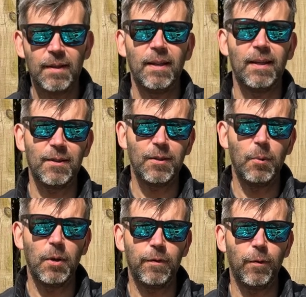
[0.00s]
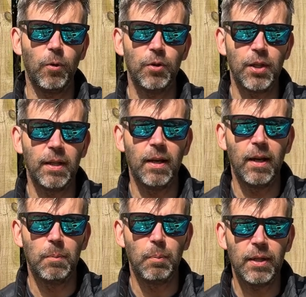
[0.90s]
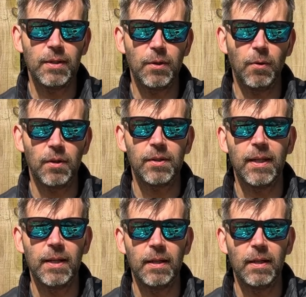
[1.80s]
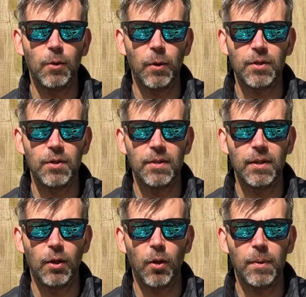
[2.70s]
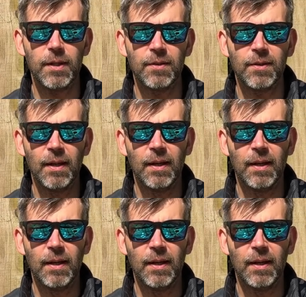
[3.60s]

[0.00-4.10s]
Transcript: Thanks so much for watching, and please do ask any questions in the comments.